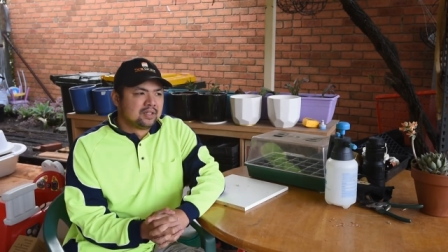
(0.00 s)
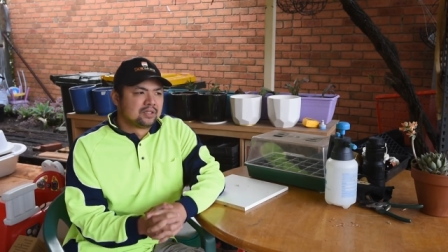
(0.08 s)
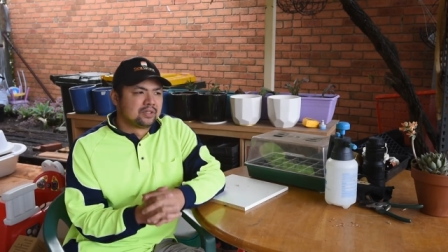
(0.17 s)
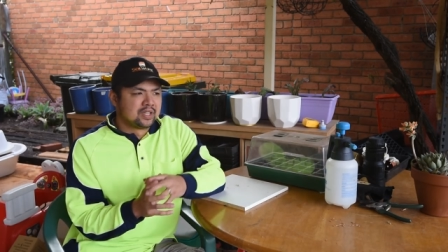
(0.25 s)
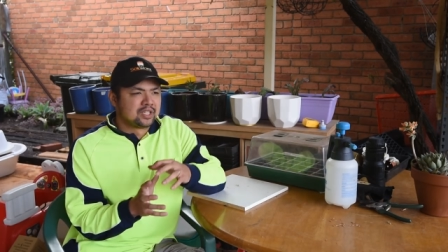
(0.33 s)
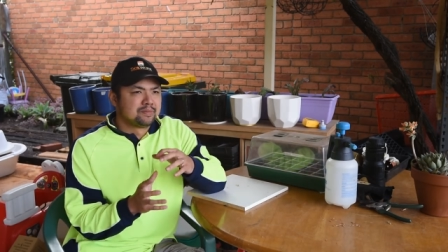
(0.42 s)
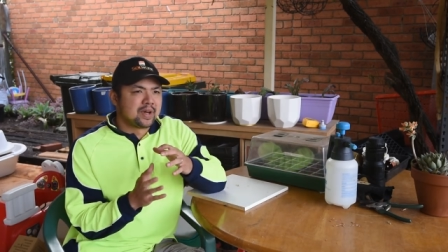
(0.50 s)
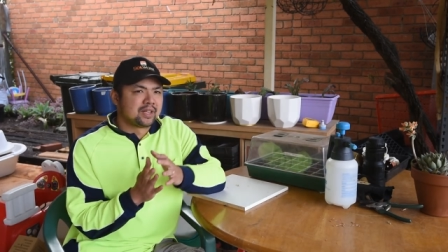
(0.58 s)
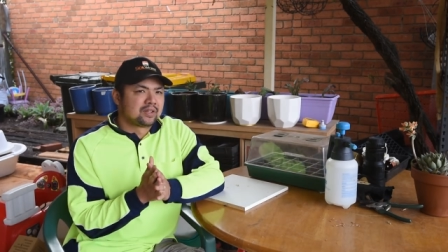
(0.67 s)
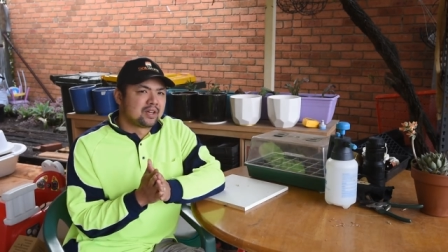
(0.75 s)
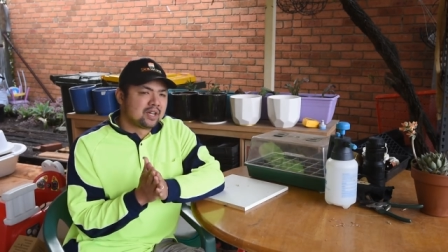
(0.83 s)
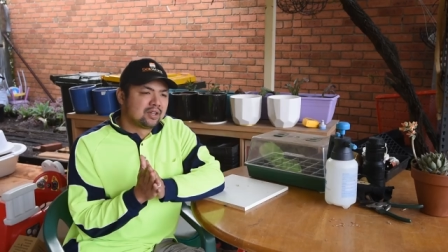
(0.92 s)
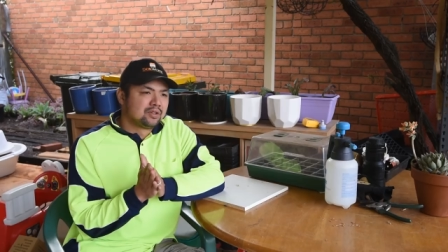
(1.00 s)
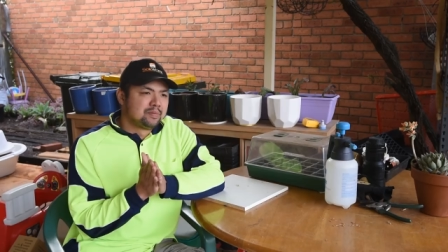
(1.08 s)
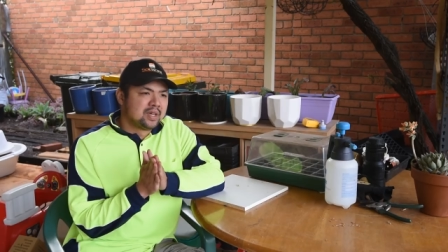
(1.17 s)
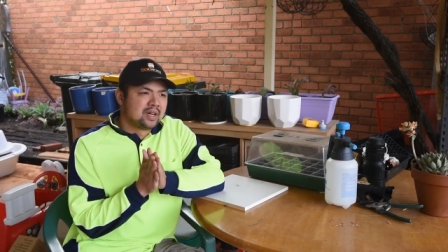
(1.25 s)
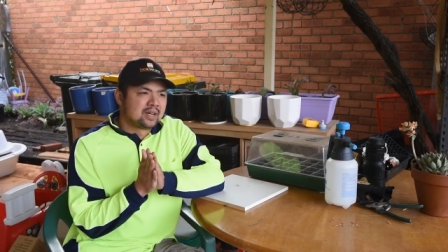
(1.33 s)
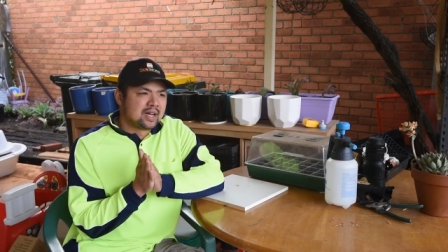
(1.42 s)
So this might turn out to
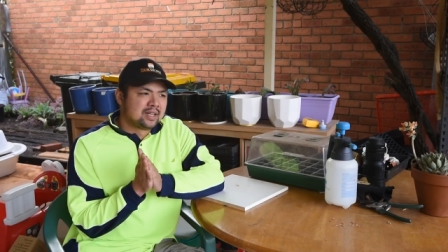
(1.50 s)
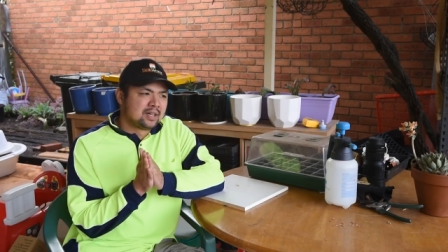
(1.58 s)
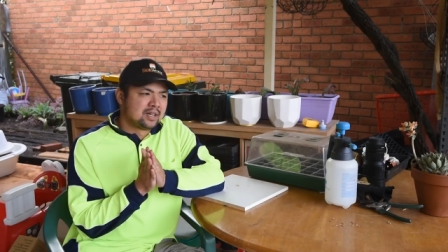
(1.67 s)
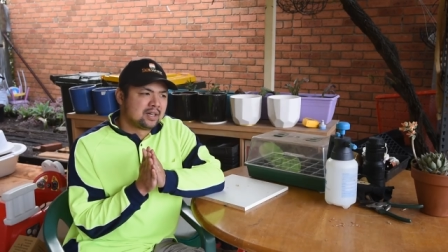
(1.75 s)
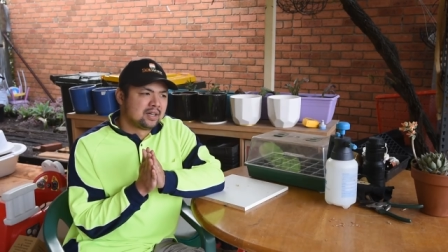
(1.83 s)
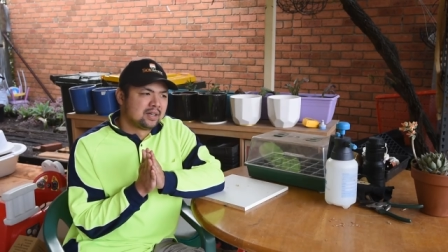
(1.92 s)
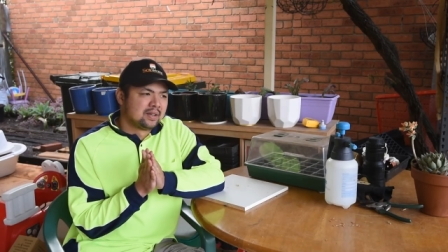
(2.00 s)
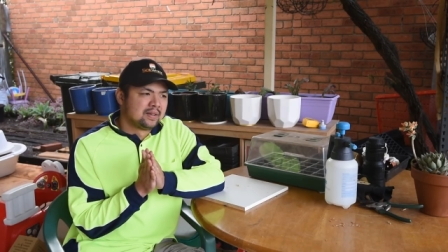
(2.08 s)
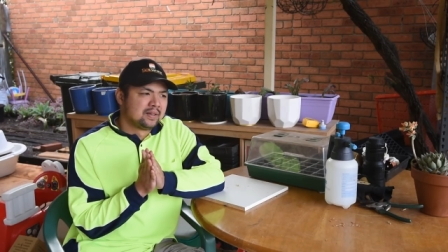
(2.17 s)
be a rather